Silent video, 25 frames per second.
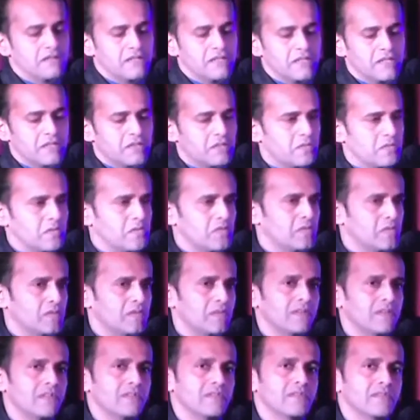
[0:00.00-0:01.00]
Just to
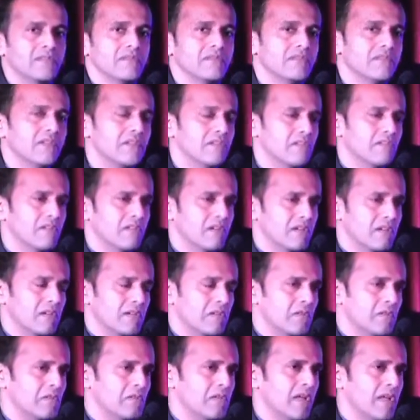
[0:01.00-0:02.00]

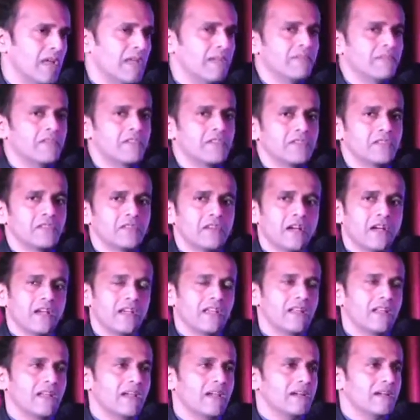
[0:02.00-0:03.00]
conclude, I want to
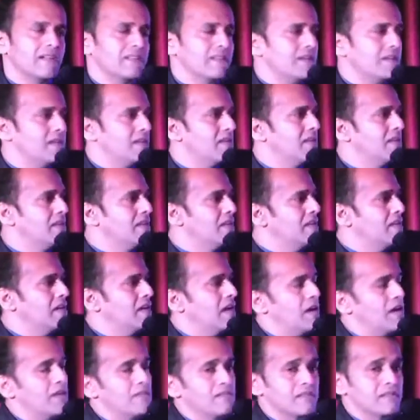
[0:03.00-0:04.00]
highlight that
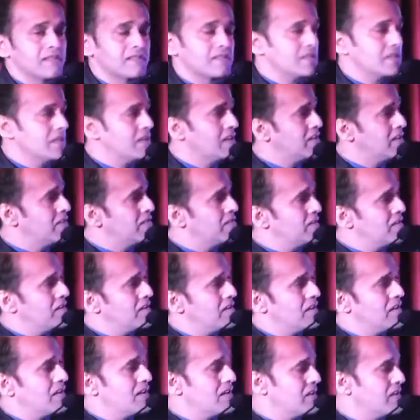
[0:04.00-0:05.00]
our state of
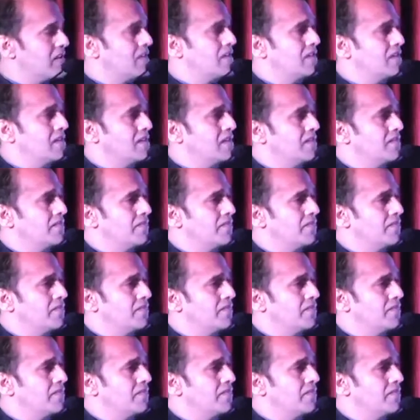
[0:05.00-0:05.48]
Karnataka,